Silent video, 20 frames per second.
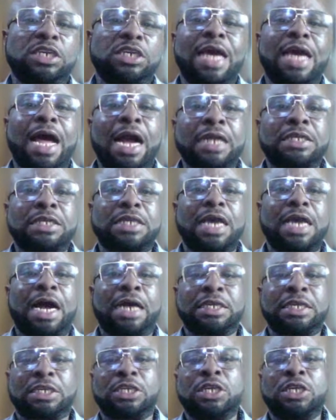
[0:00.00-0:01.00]
act
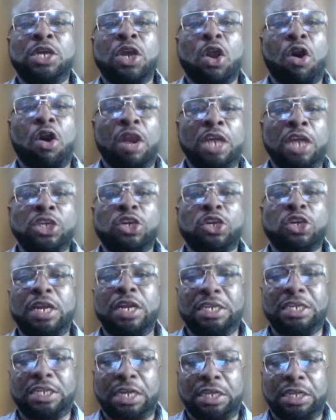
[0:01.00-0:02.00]
as collection
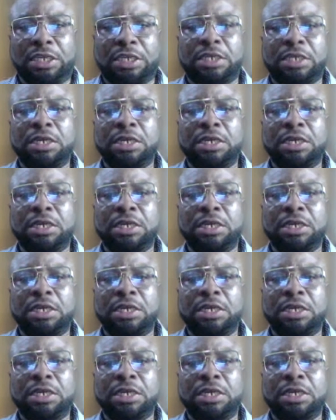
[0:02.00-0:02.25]
agents,